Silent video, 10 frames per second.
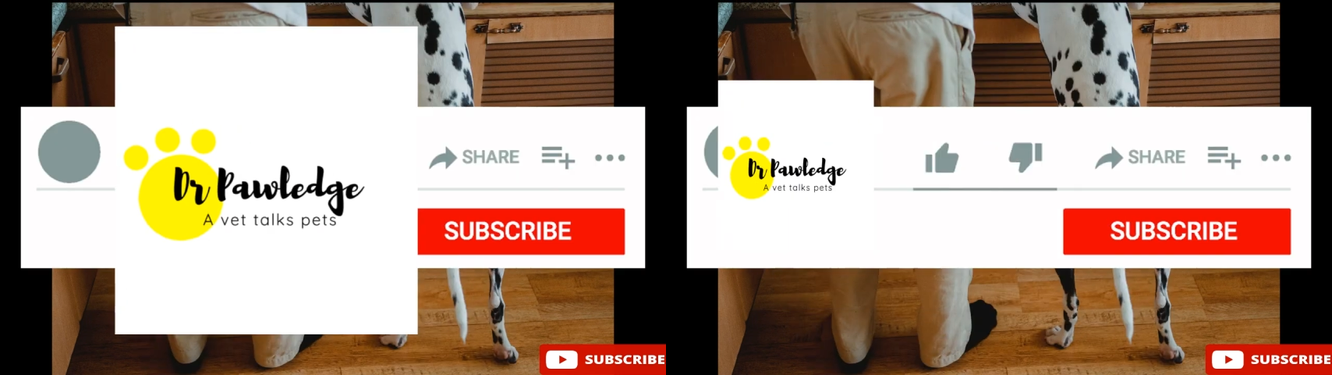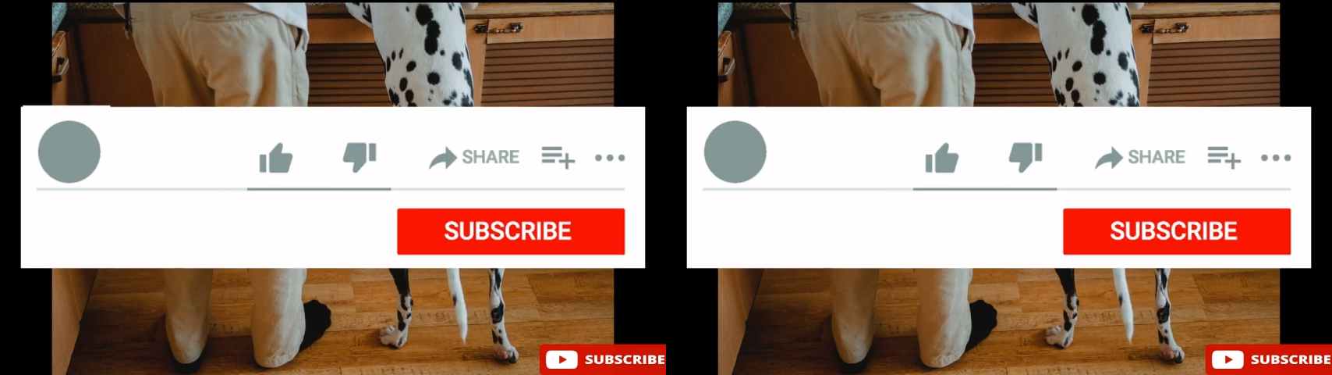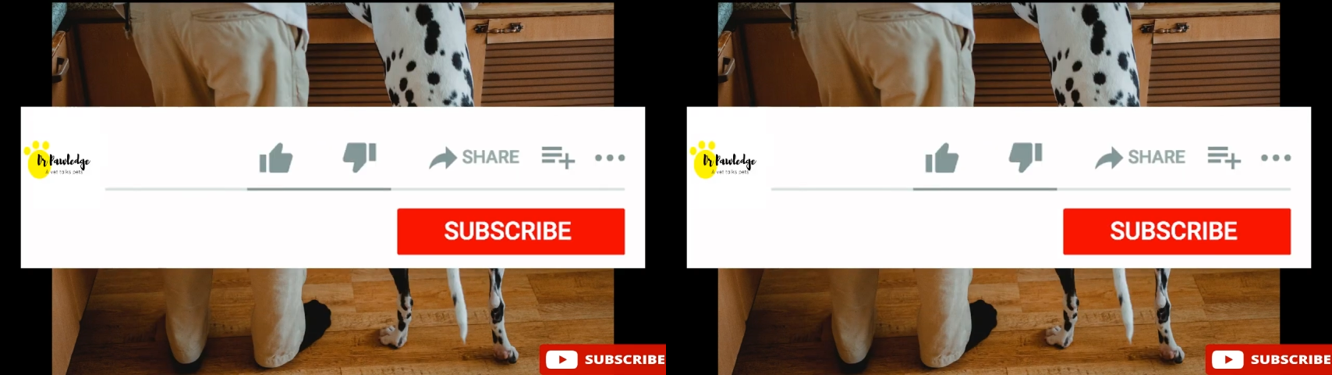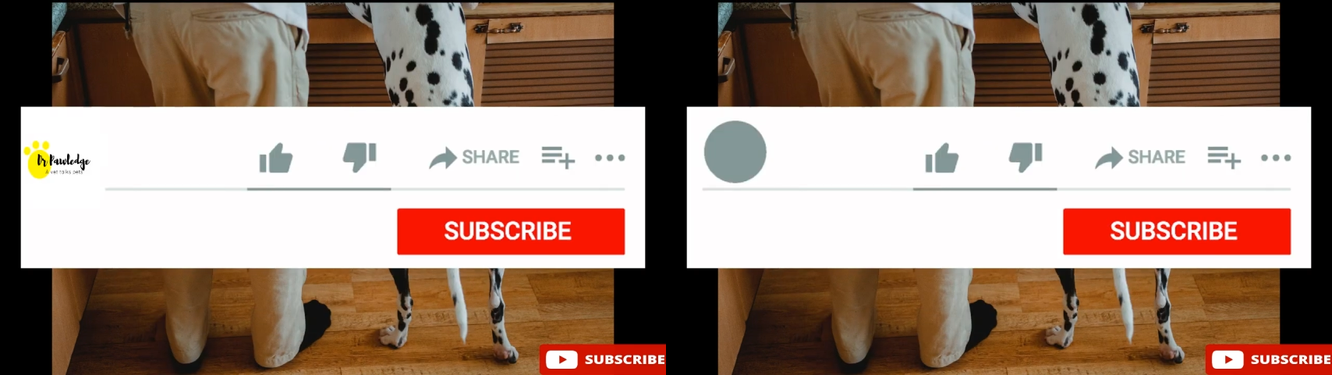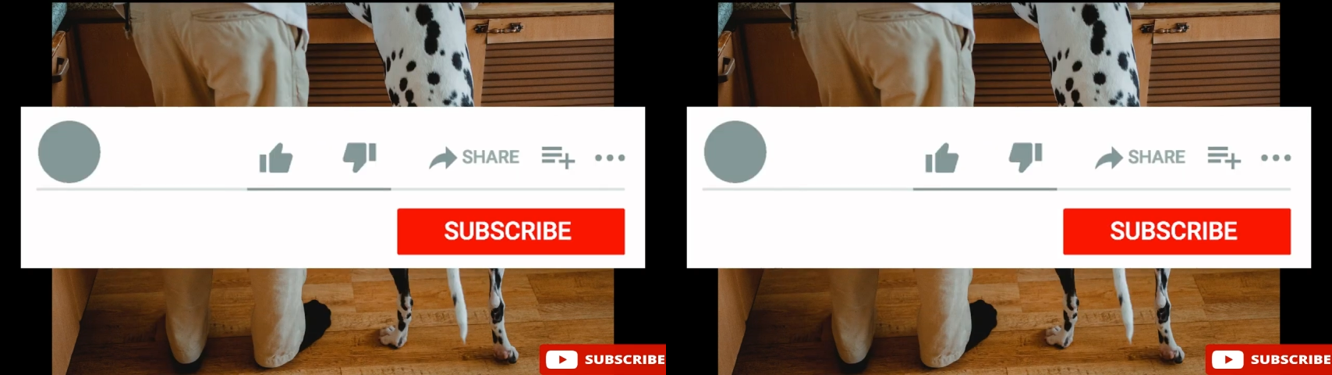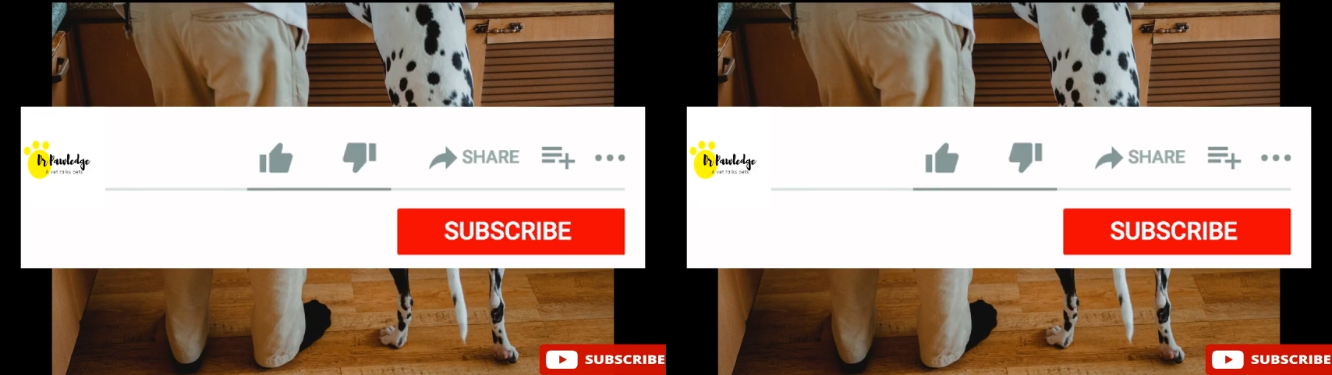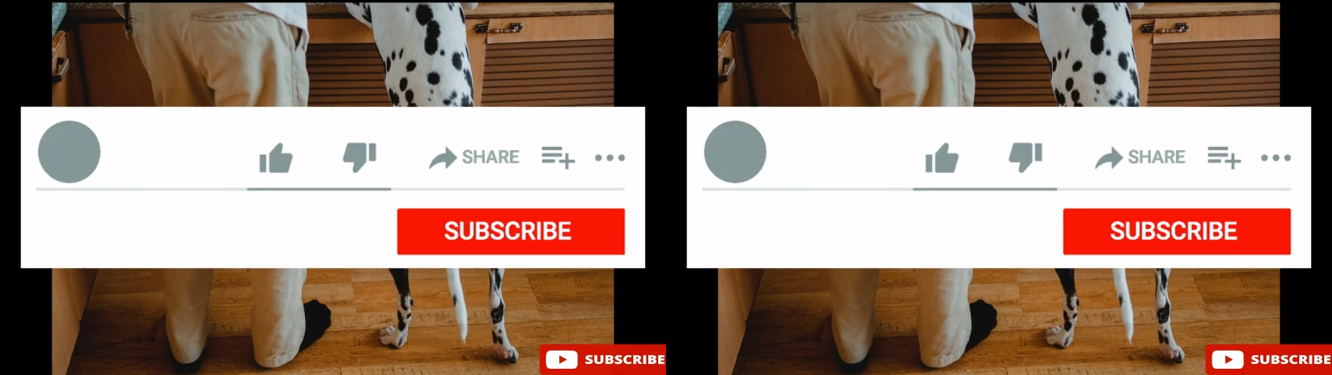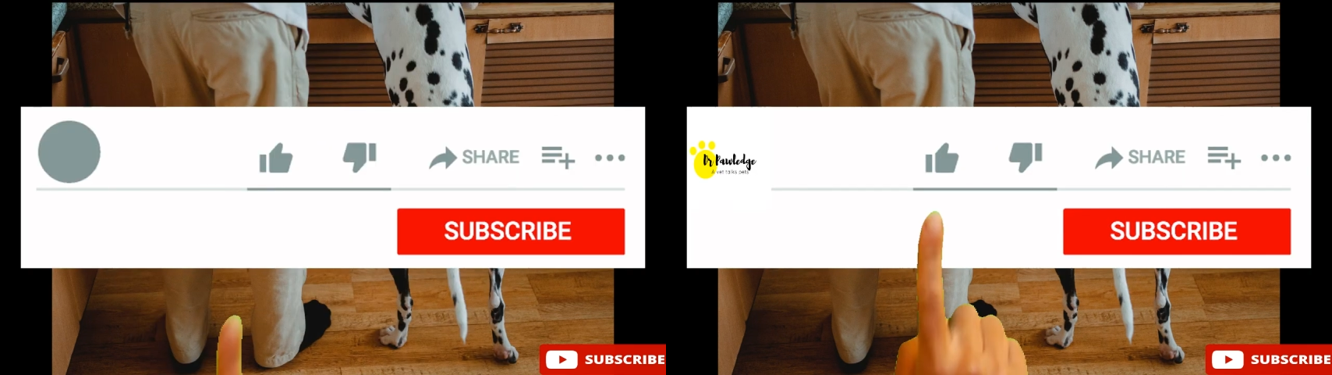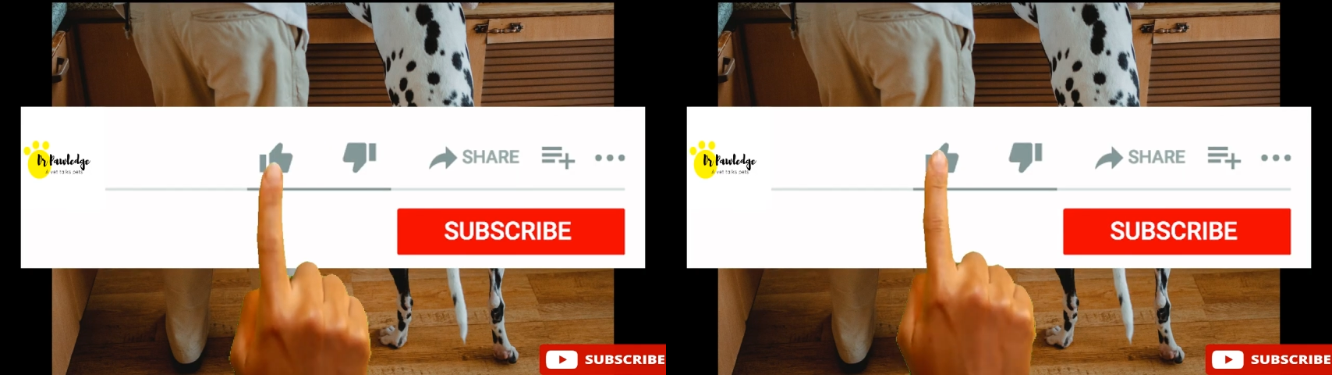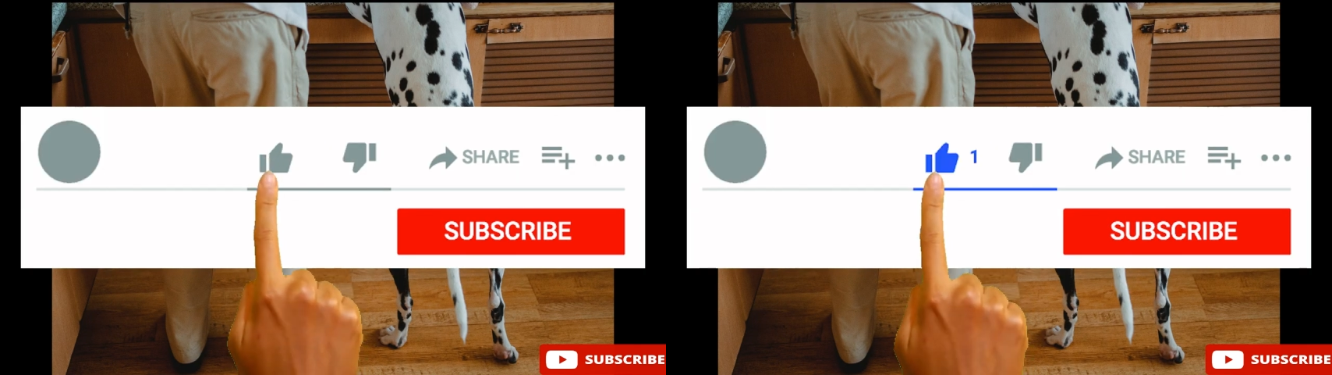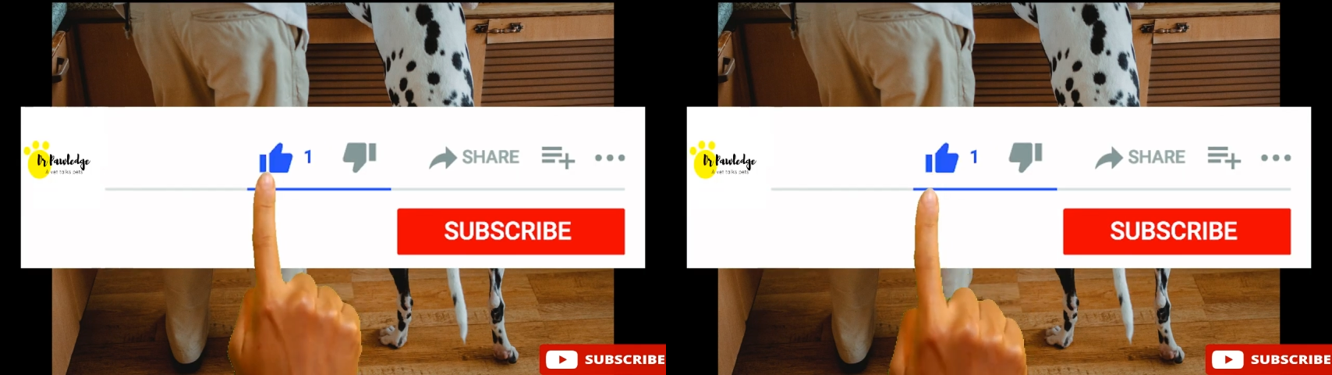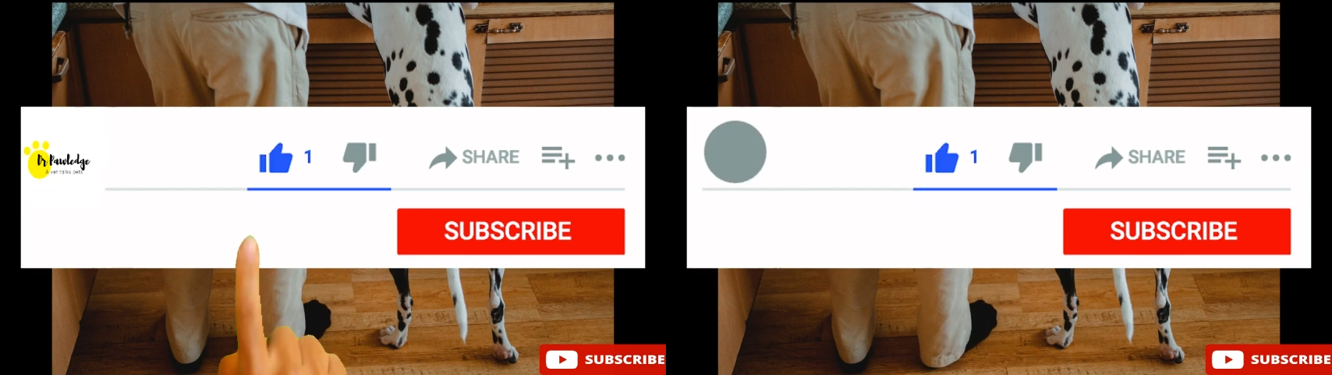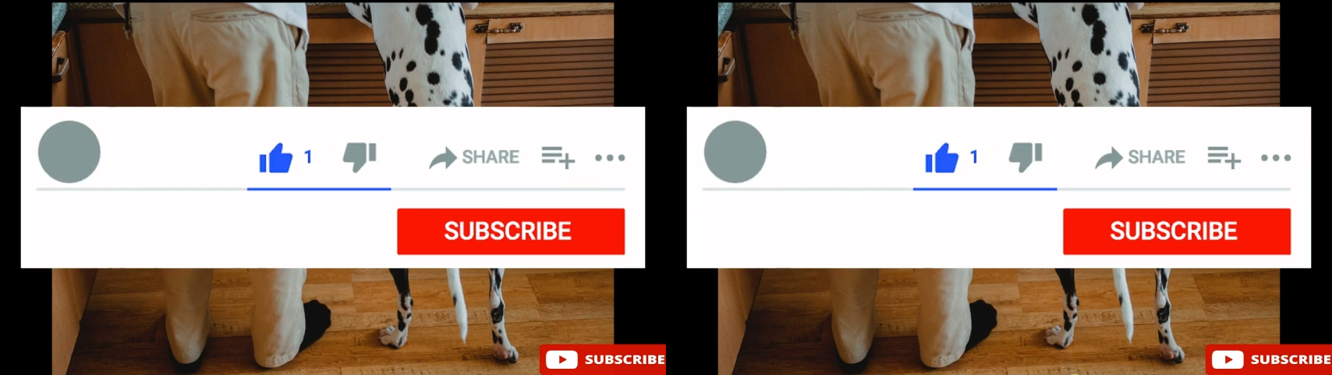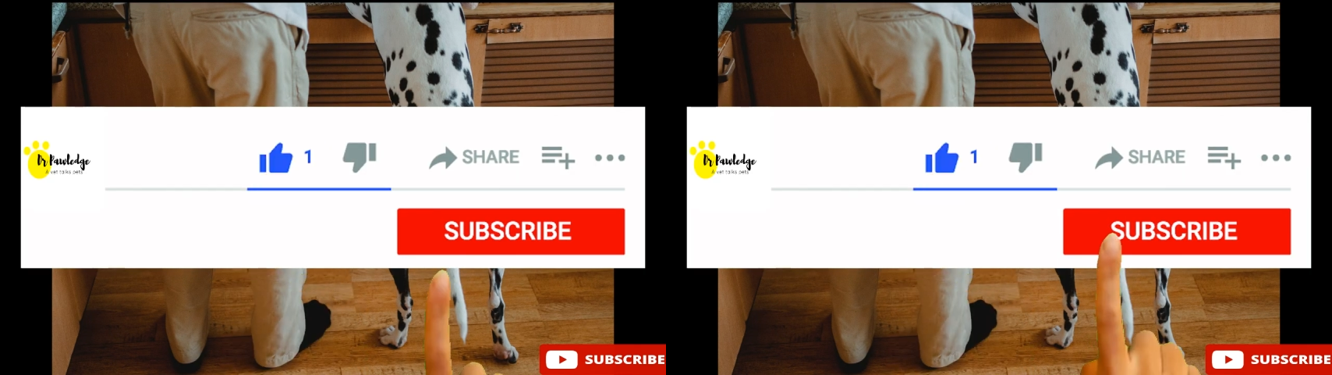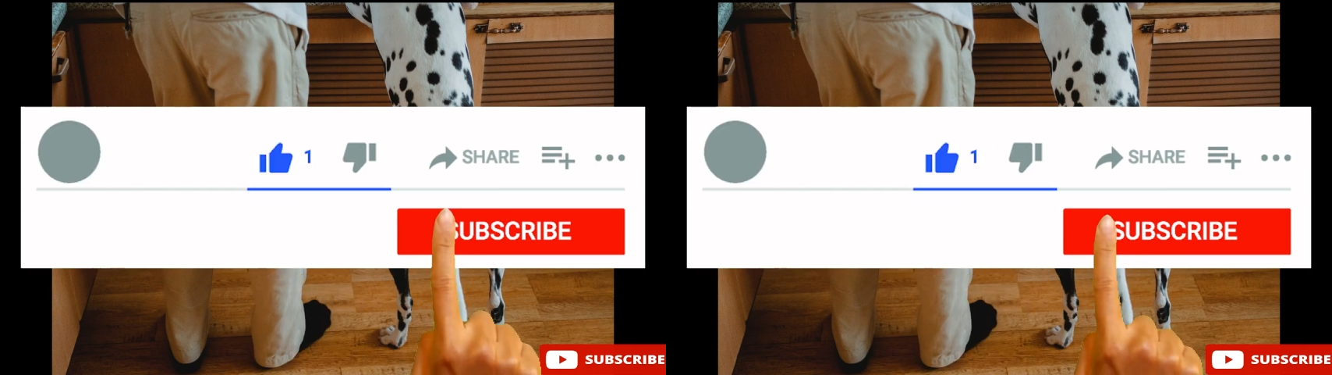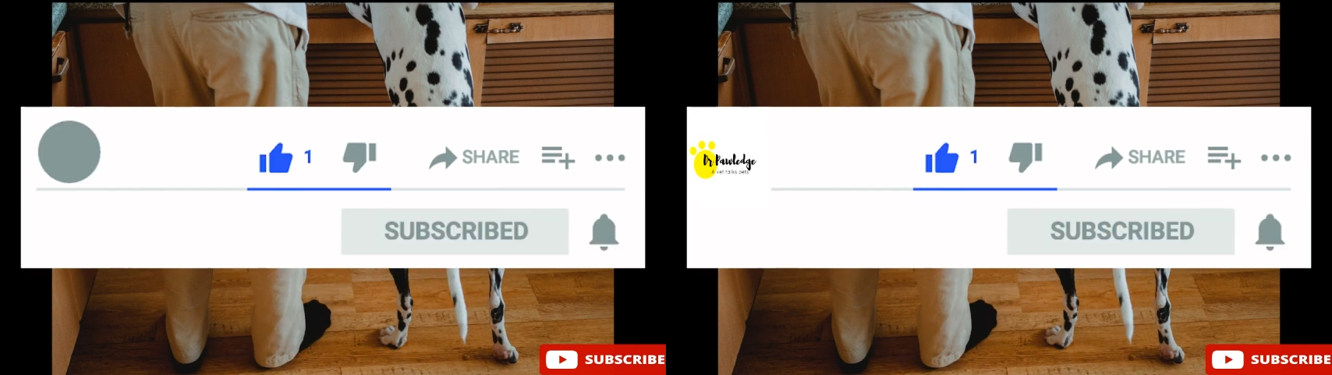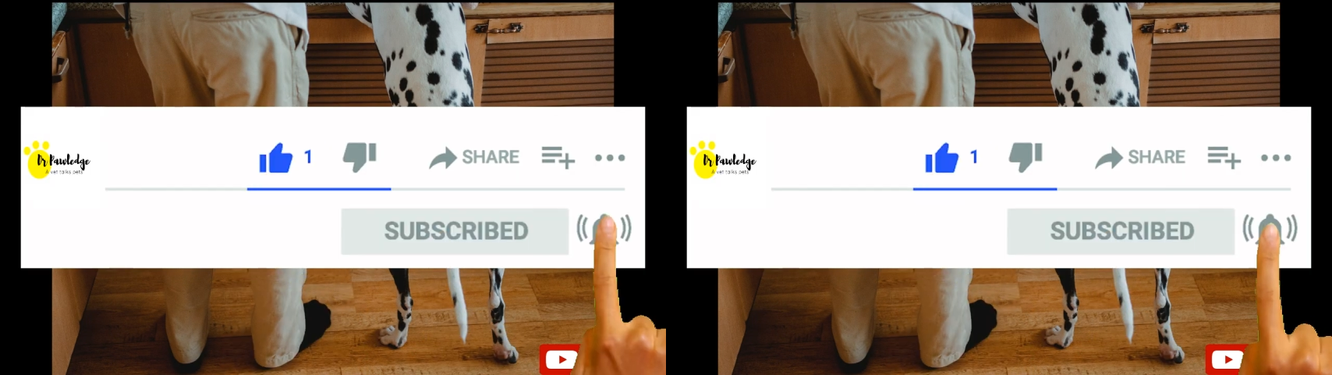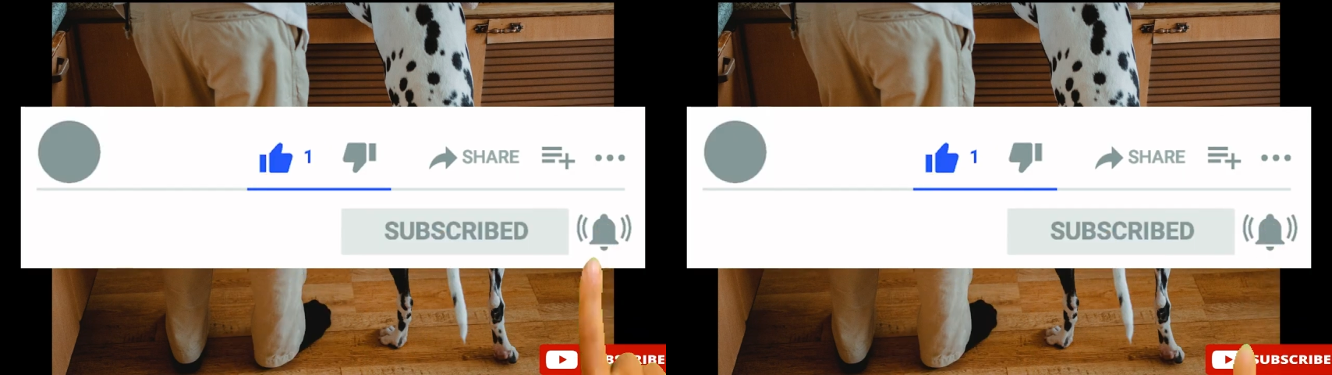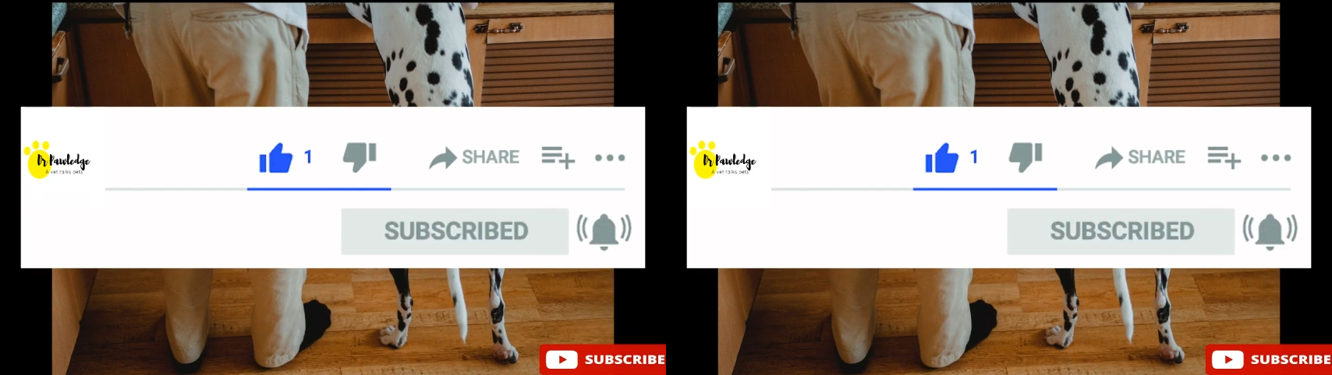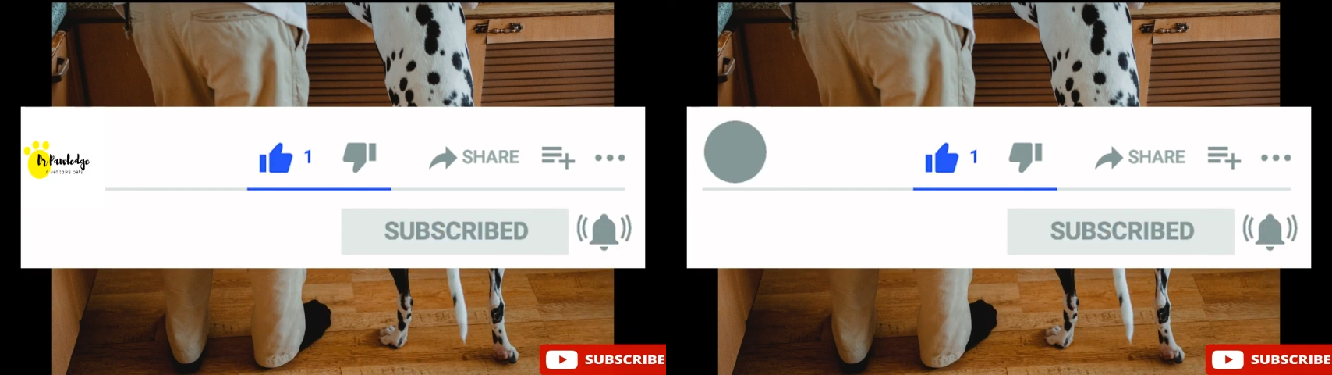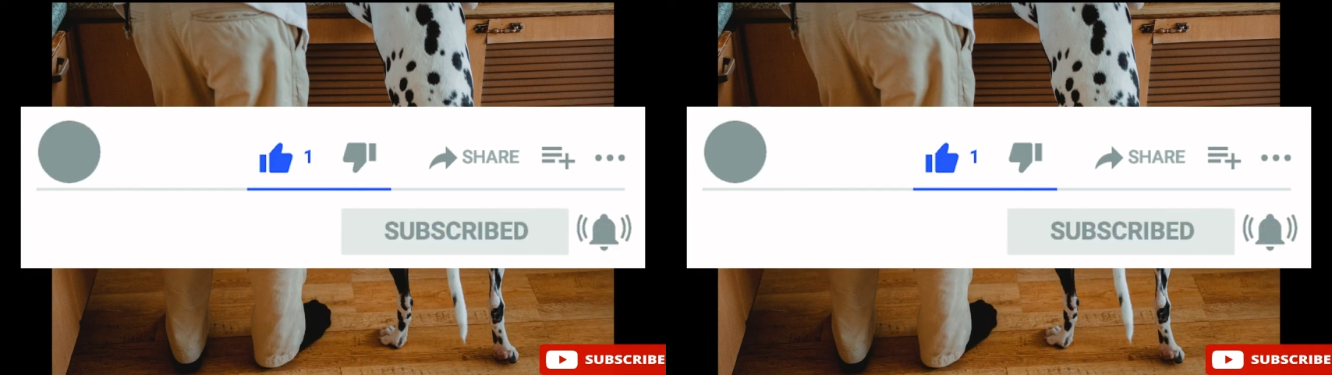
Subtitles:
Nobody's mouth can be seen.